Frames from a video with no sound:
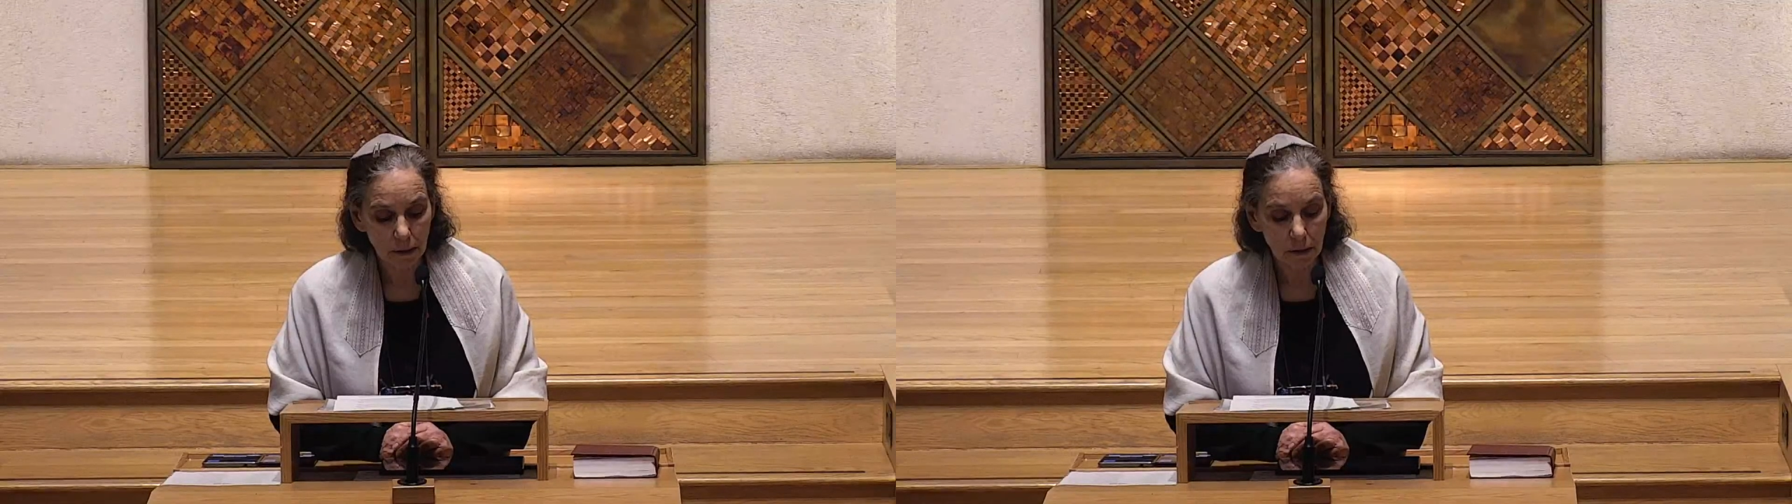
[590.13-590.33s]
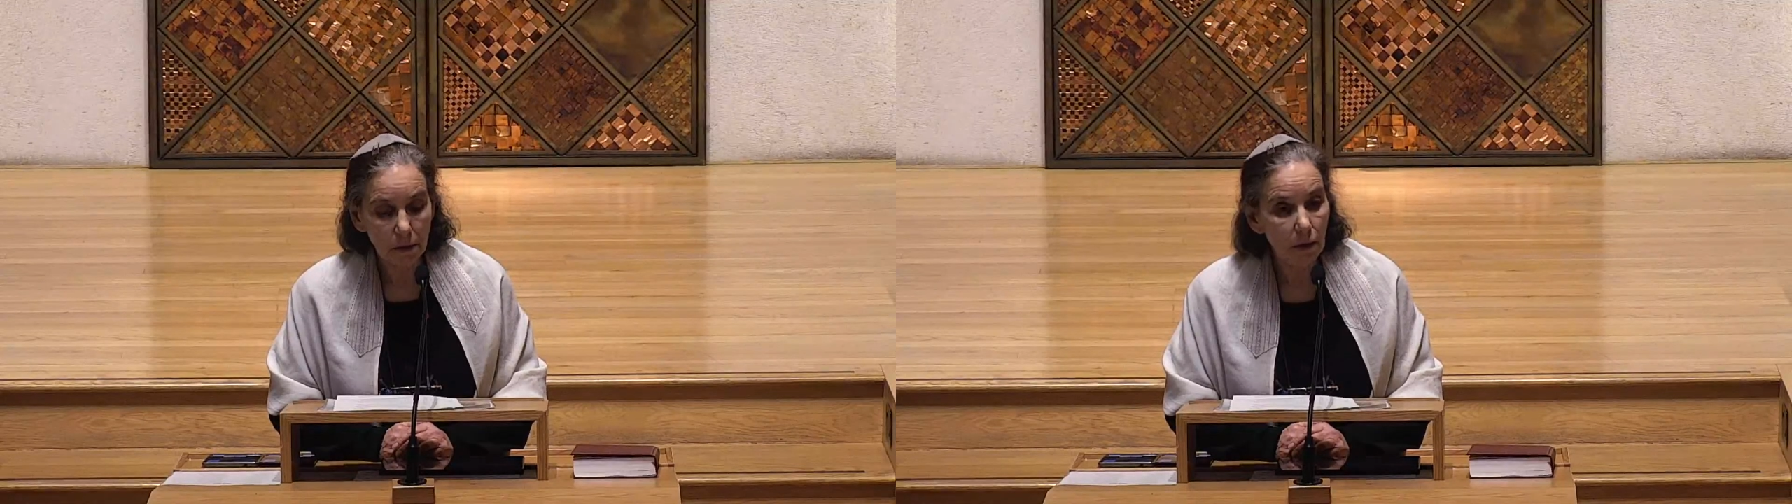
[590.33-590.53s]

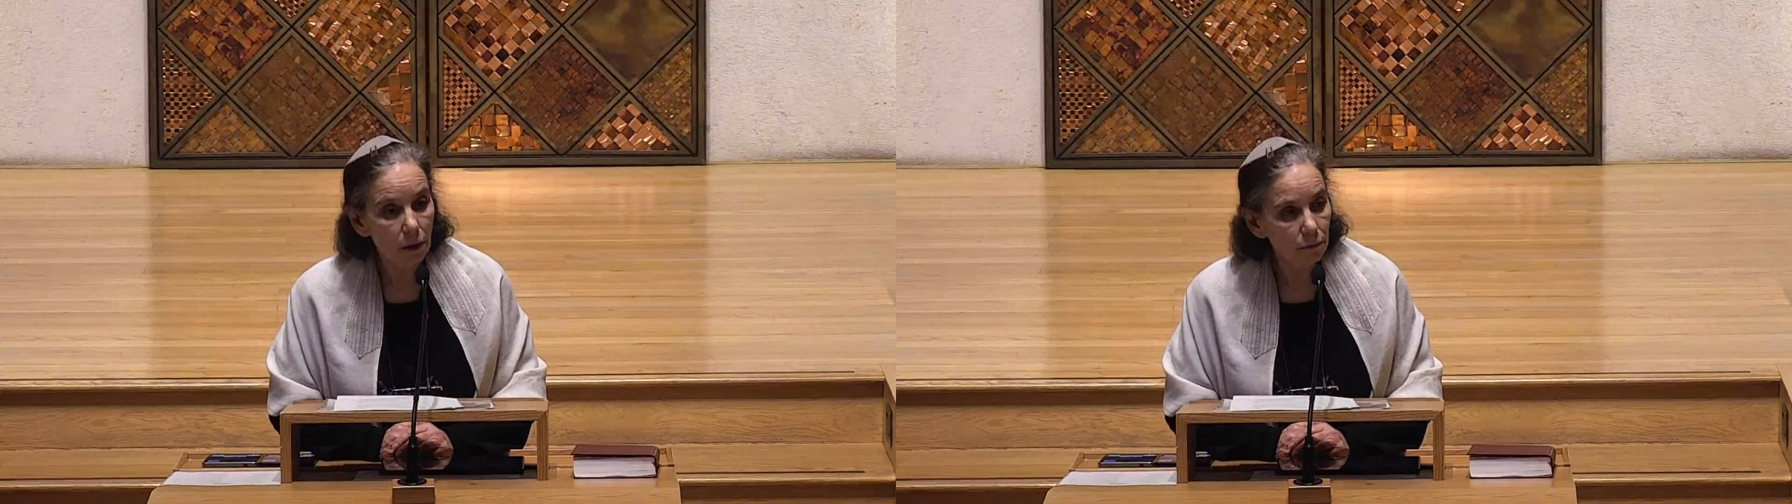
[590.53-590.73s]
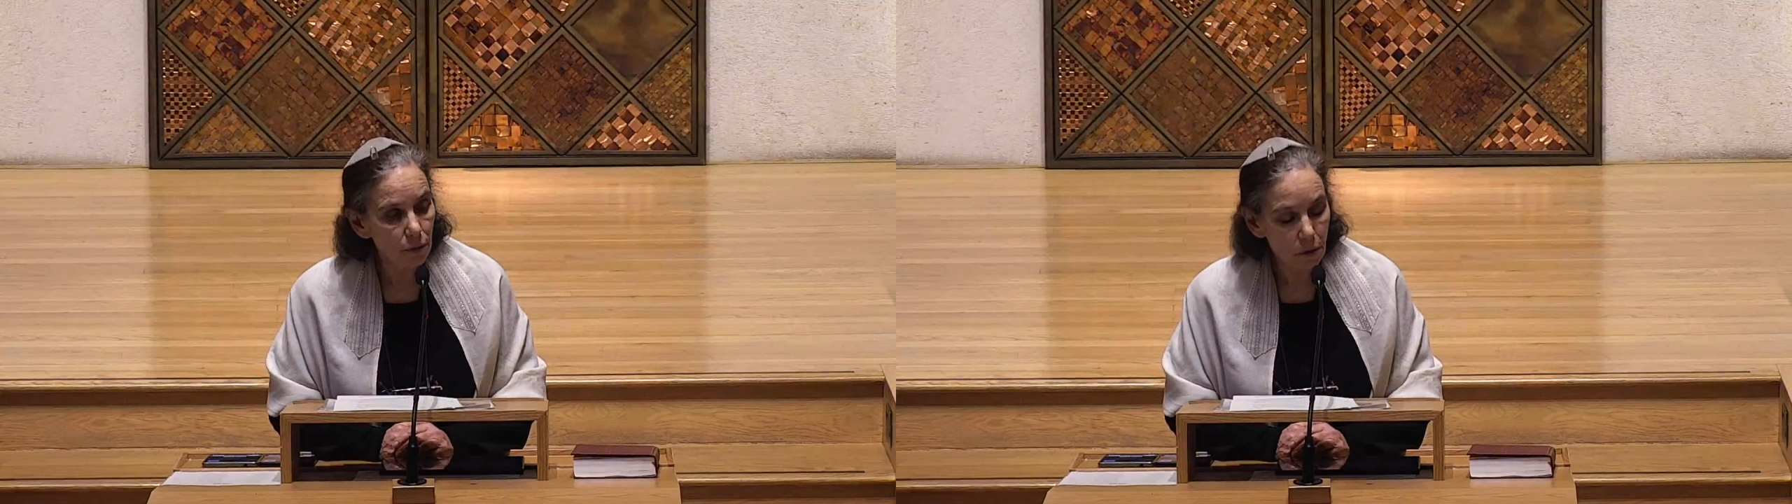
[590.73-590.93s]
and our
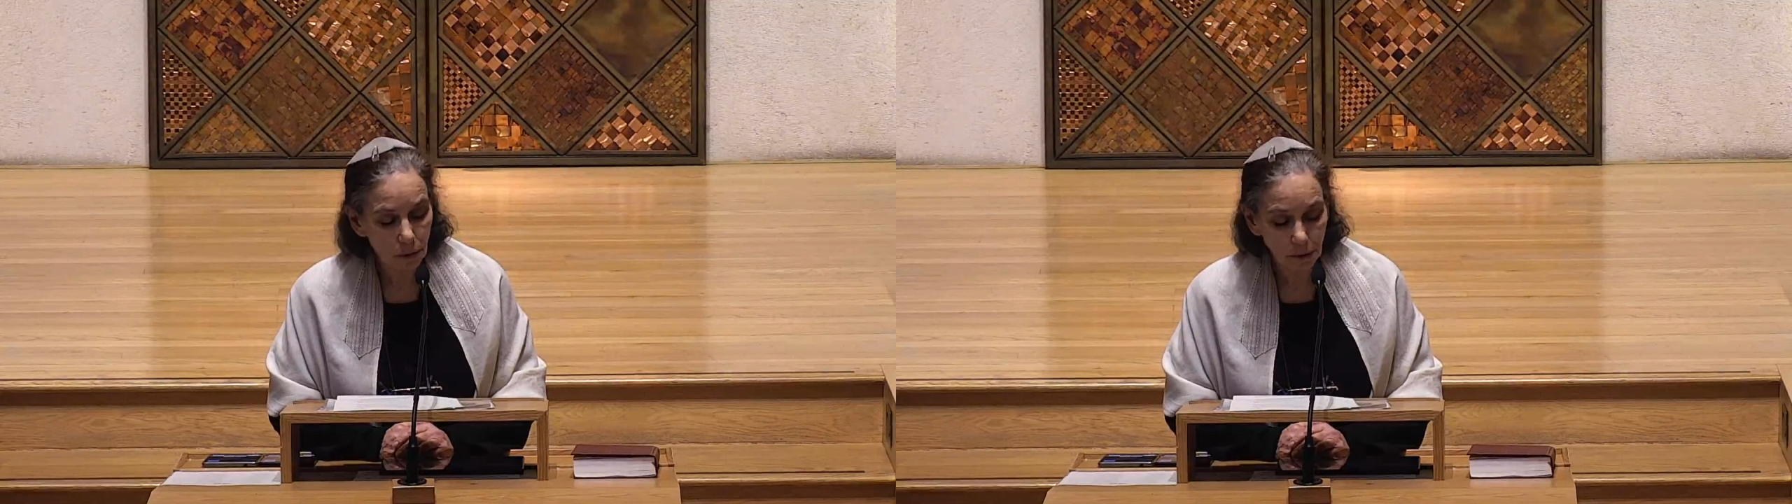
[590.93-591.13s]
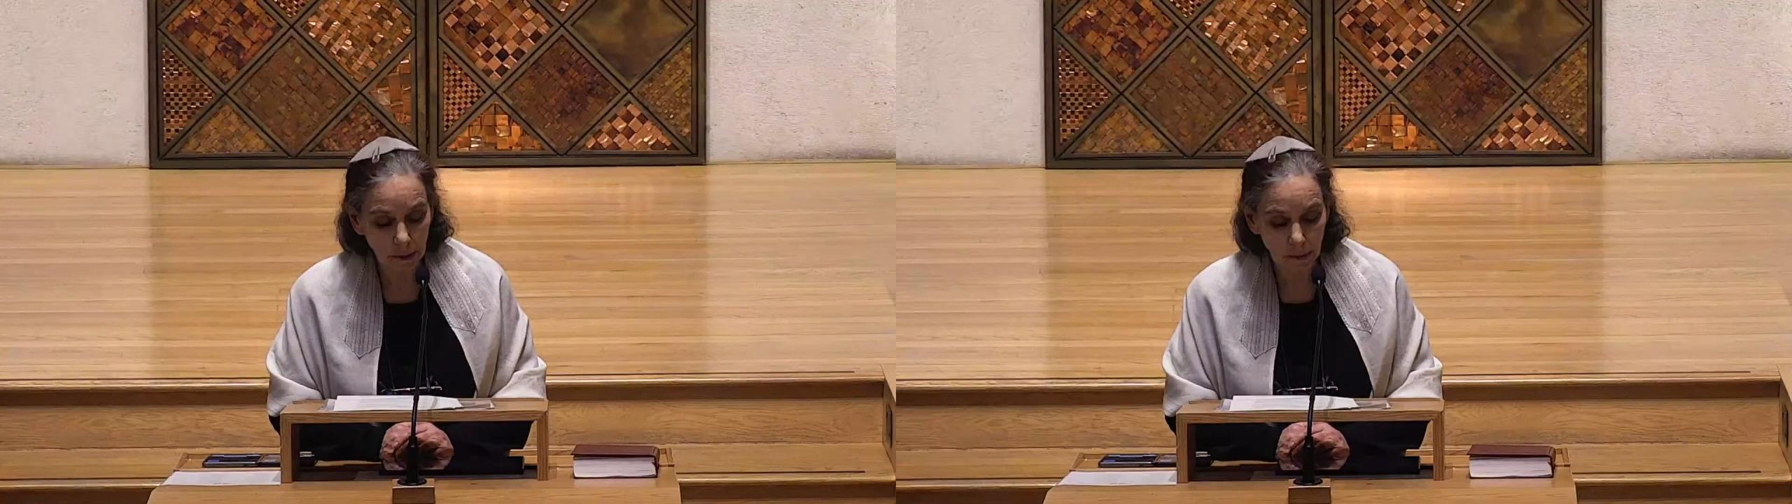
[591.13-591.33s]

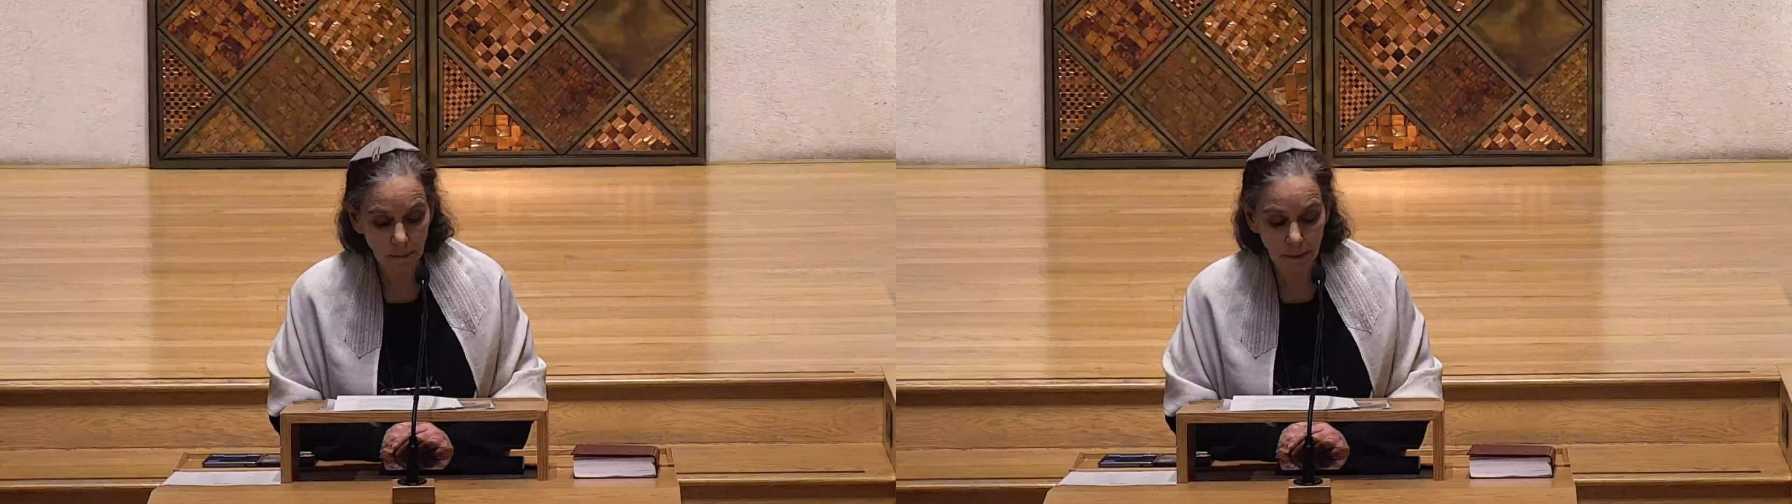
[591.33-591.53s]
role in